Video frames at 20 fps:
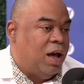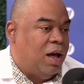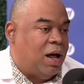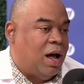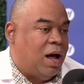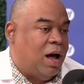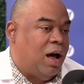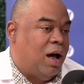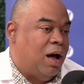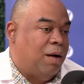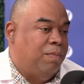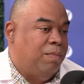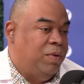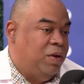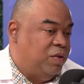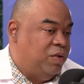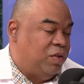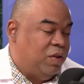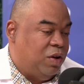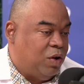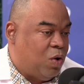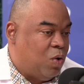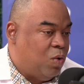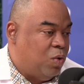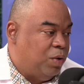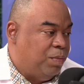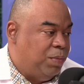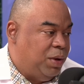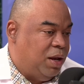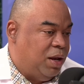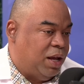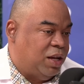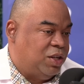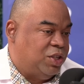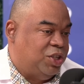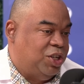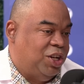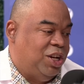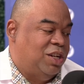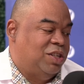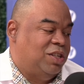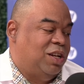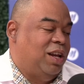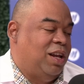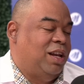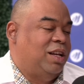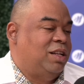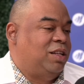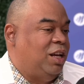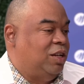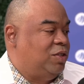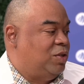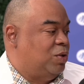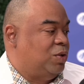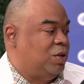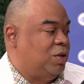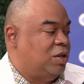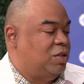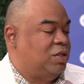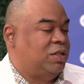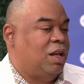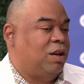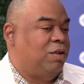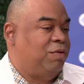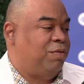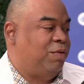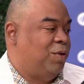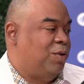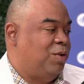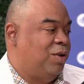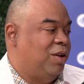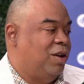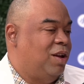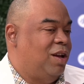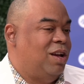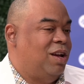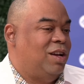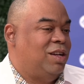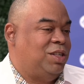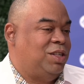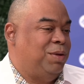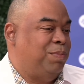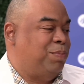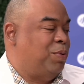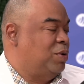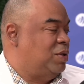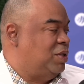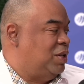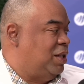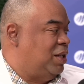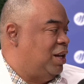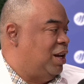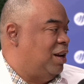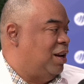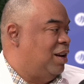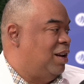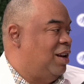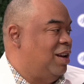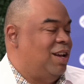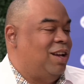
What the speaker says: You see the code being exchanged. The lady takes out her cell phone, she puts it in.